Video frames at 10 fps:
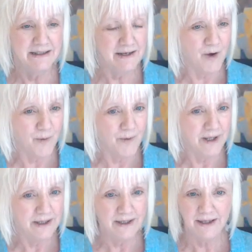No,
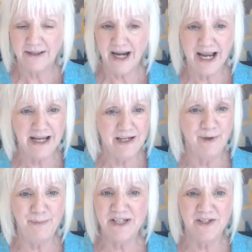right? You
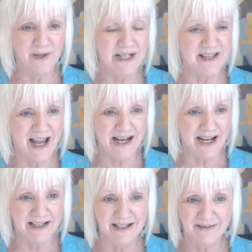would be so
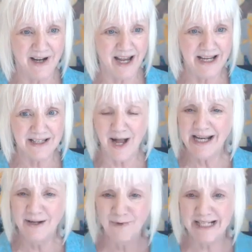excited, right? So I
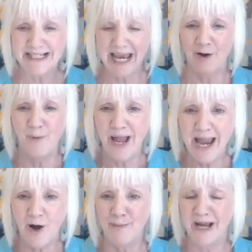didn't want to take
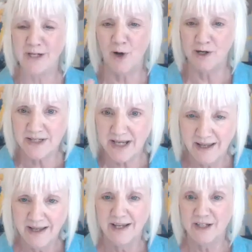away all my daughters.
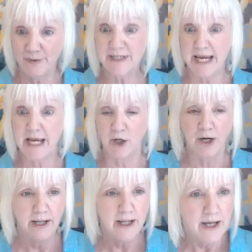She was a
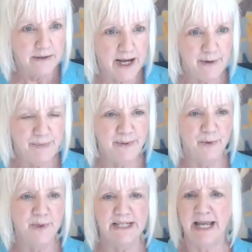hitter, right? And
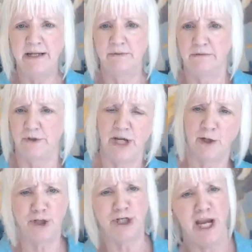people would say, tell
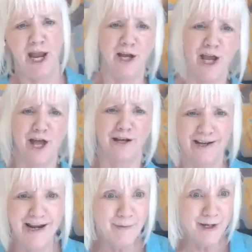her she can't hit.
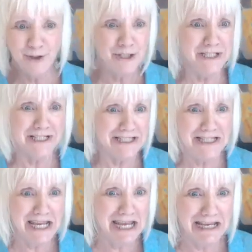And I would go, she just
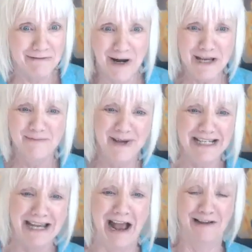did. What do you
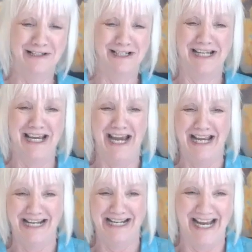mean tell her she
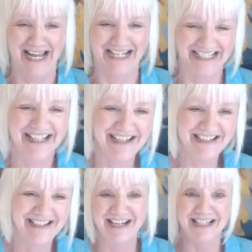can't hit?
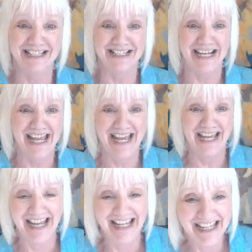She just did.